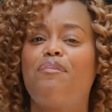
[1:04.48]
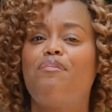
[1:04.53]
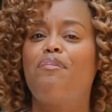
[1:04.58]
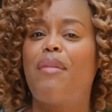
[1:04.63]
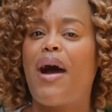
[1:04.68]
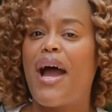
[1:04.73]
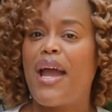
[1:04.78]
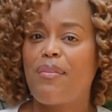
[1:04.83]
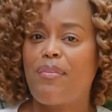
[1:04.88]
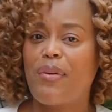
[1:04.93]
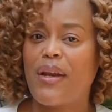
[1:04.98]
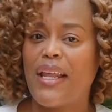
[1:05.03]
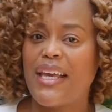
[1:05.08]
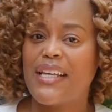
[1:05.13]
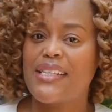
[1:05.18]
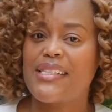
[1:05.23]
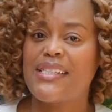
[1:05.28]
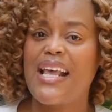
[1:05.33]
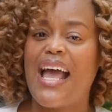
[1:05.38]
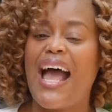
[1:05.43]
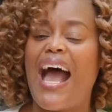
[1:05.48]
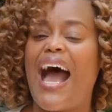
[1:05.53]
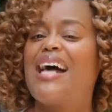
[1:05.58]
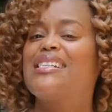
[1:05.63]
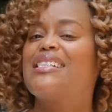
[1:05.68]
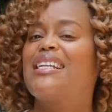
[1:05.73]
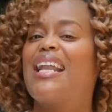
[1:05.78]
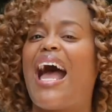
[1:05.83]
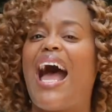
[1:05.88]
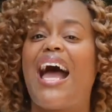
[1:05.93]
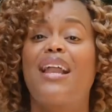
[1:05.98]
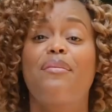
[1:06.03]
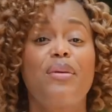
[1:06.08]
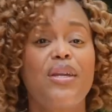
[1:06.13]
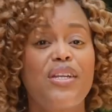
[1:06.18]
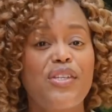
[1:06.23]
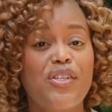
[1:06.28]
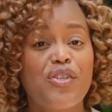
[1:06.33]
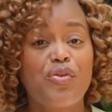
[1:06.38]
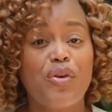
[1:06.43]
my place as an
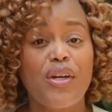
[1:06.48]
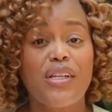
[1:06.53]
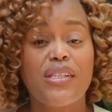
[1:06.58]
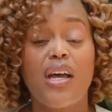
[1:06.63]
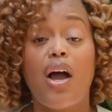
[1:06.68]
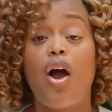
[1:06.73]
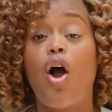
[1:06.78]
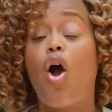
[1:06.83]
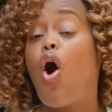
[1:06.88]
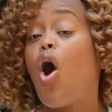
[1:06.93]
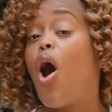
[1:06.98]
administrator